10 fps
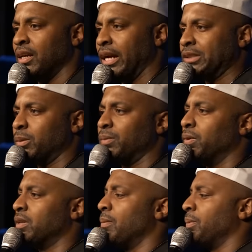I used to work
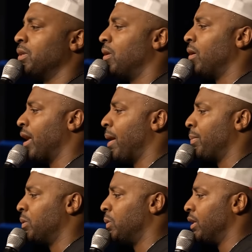for a company called
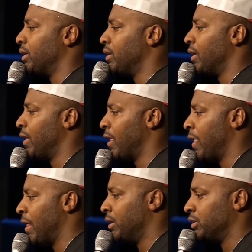Capital One.
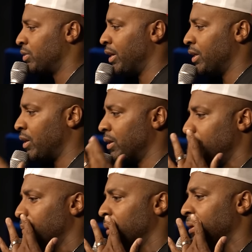It's a credit card
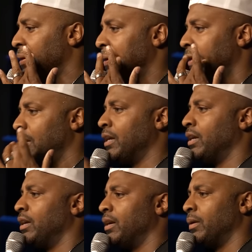company.
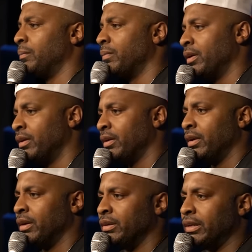Uh,
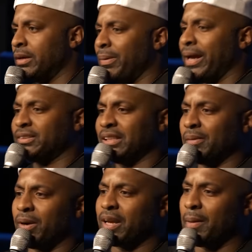nothing bad to say
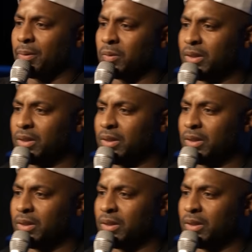about Capital